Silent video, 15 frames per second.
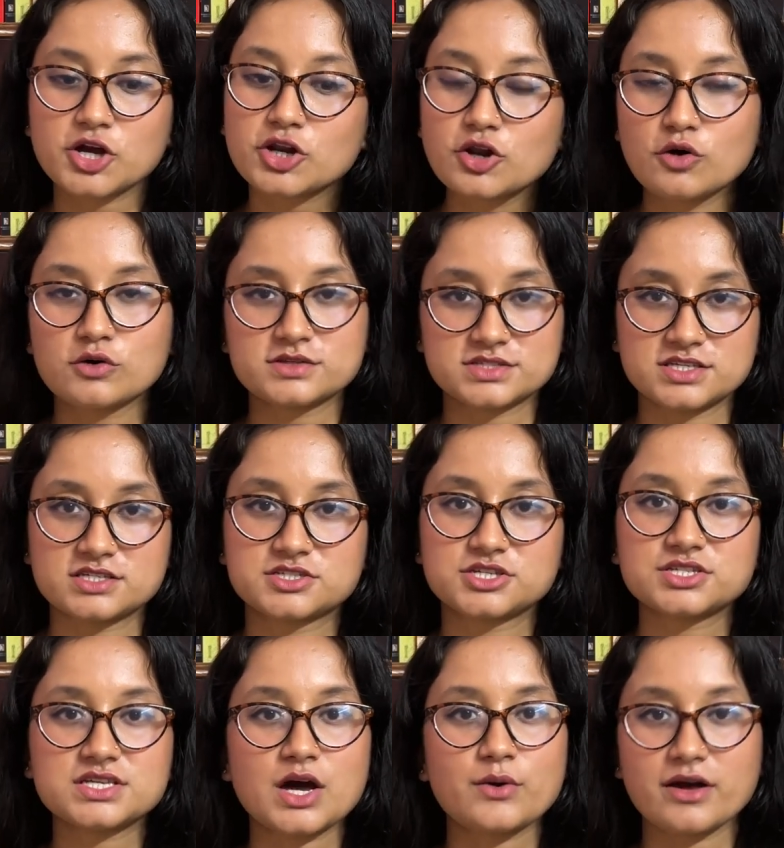close
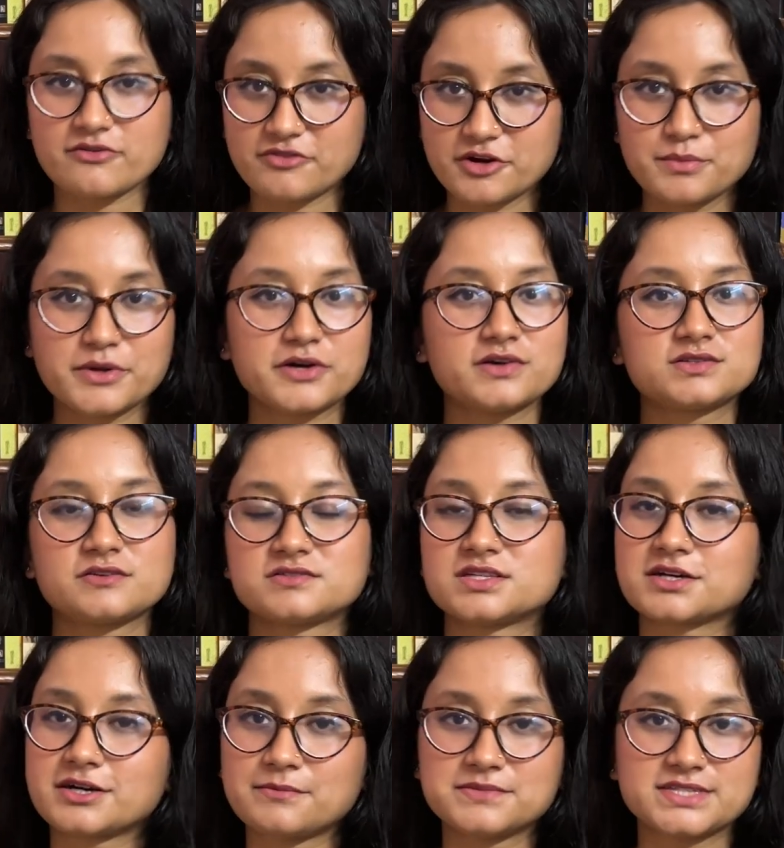sisters. However, because of
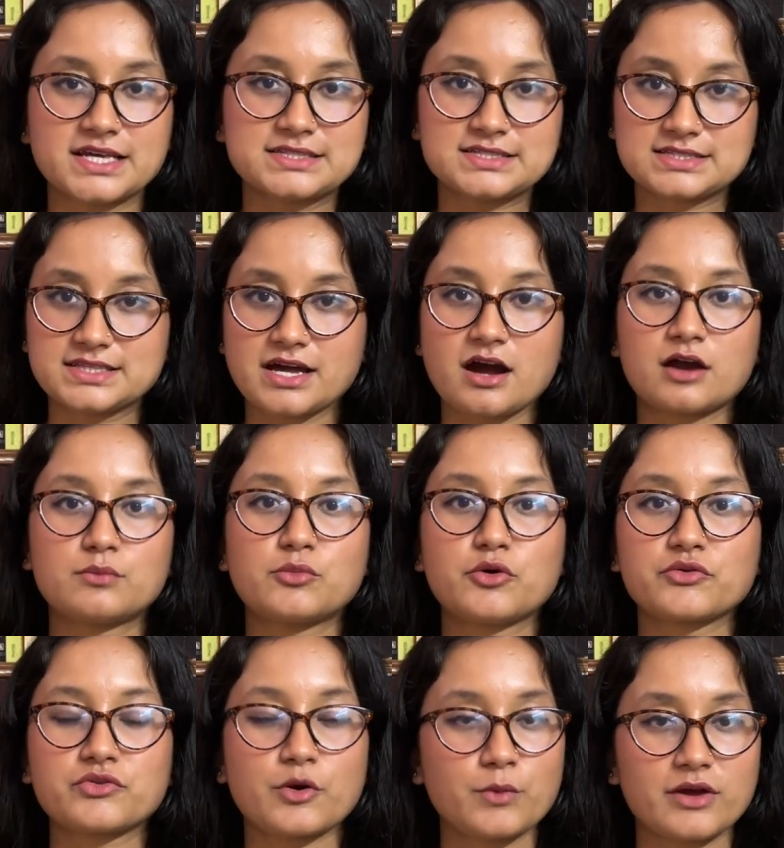circumstances, they are
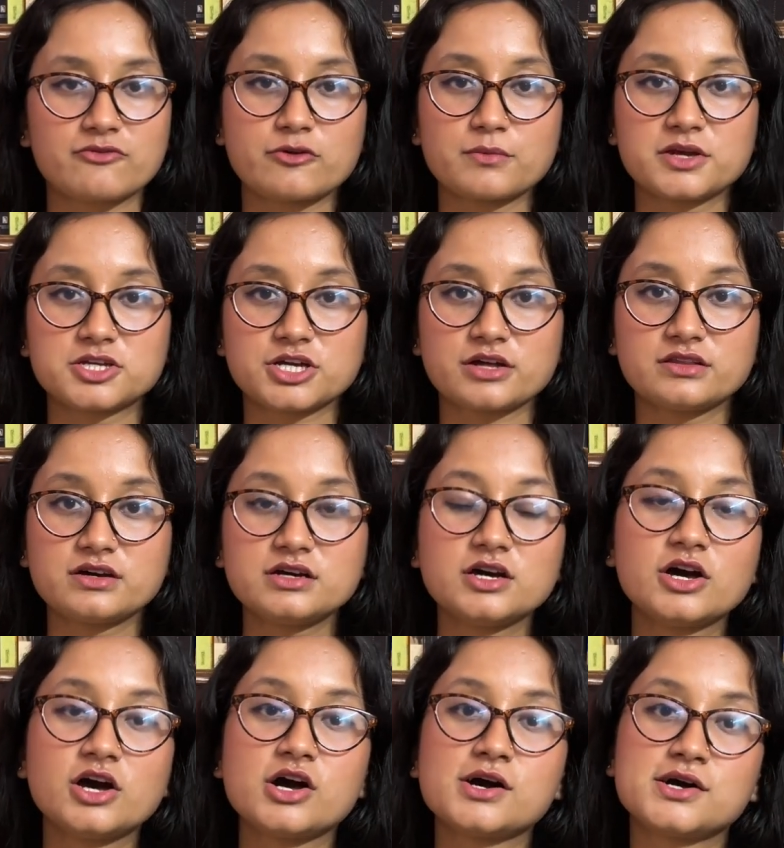both away from each other.
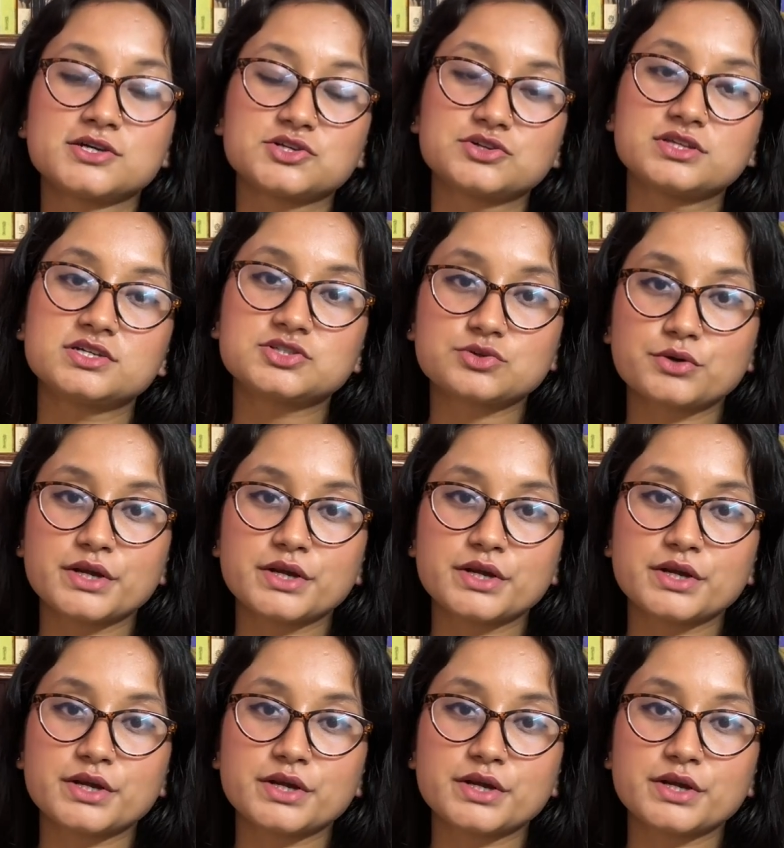So whole